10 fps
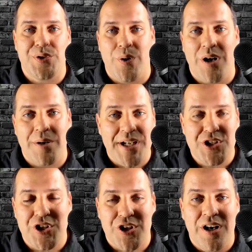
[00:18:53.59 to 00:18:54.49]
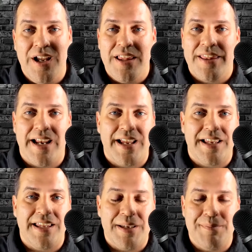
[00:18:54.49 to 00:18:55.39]
So I want to make sure that
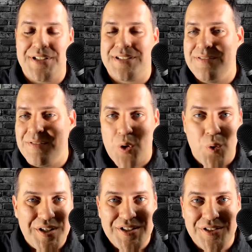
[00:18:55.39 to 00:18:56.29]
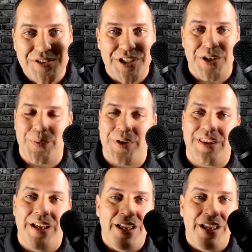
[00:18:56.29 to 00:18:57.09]
I am just crystal clear with,